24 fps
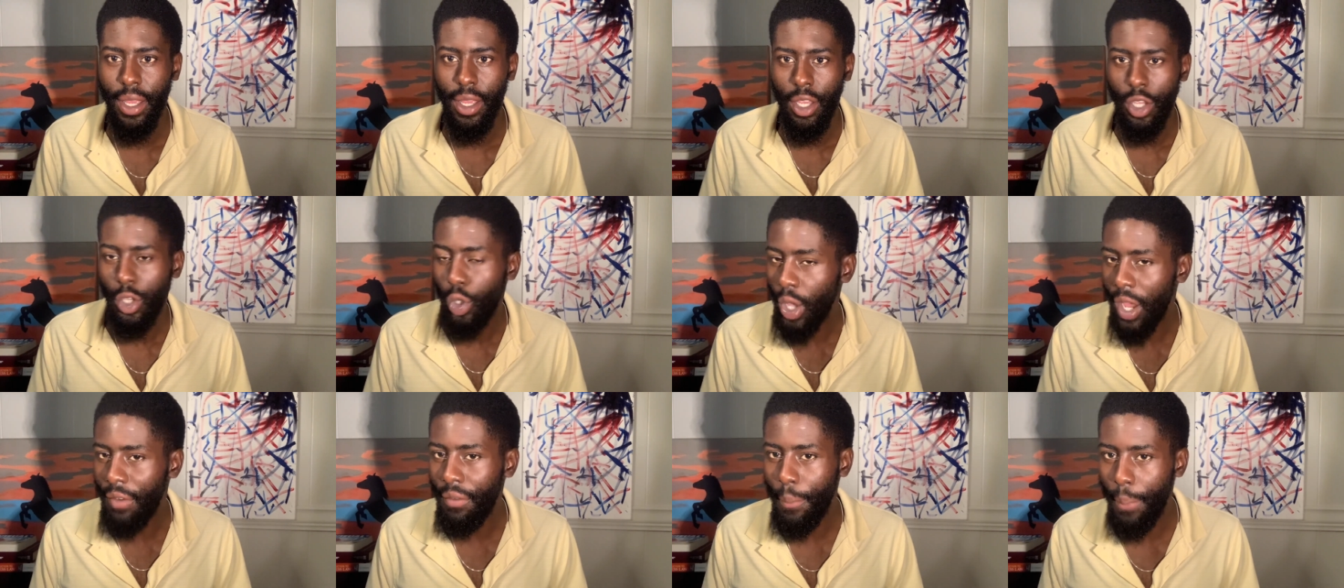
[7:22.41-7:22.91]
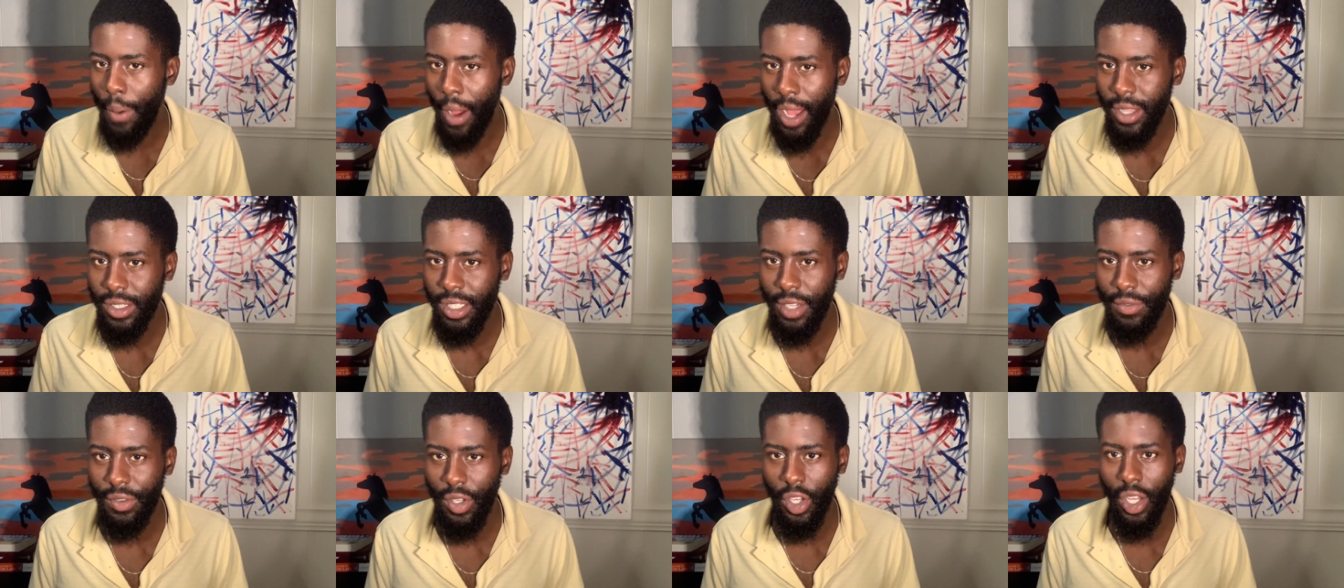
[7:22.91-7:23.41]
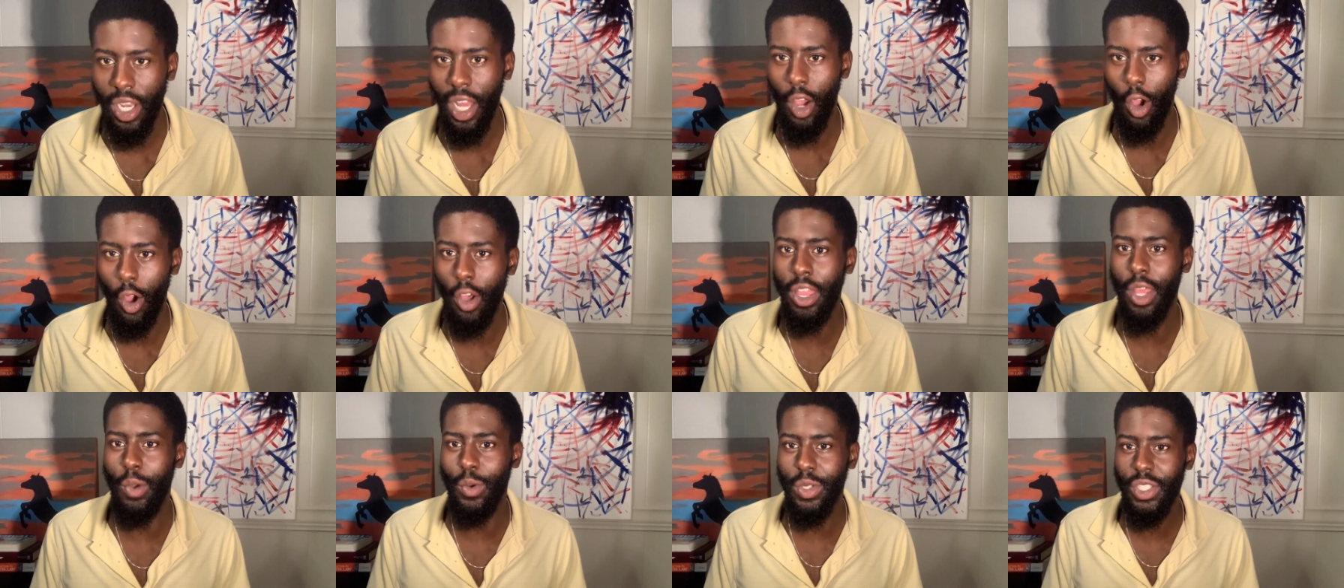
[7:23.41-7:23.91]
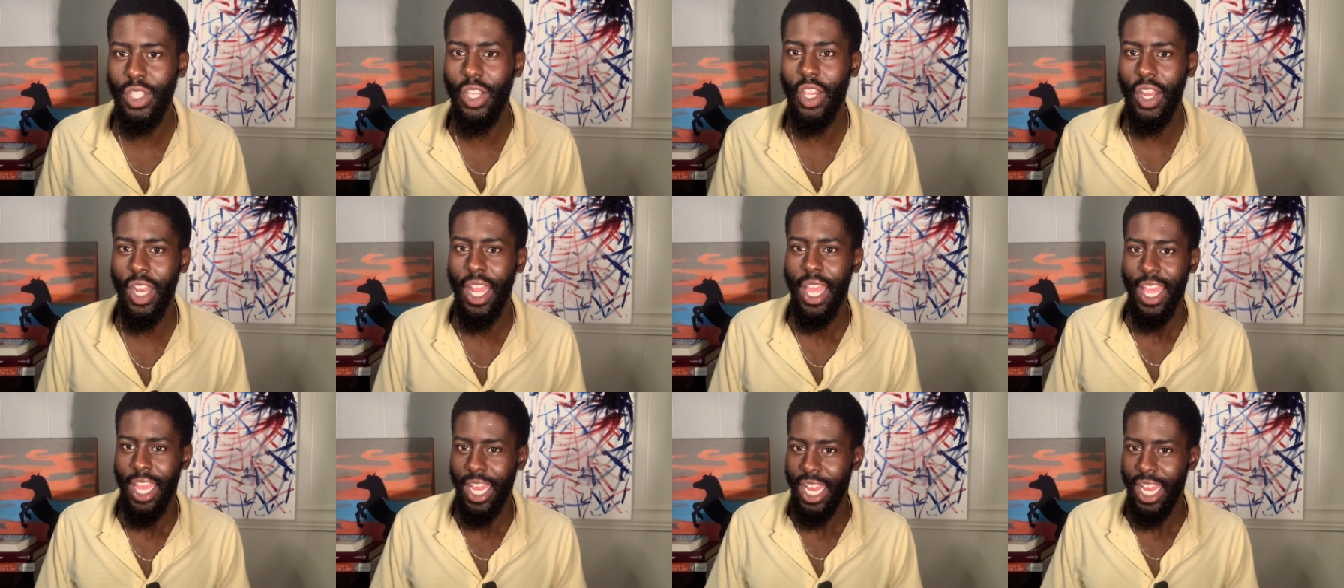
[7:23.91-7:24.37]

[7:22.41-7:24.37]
you have a positive thing. You're like, that was good.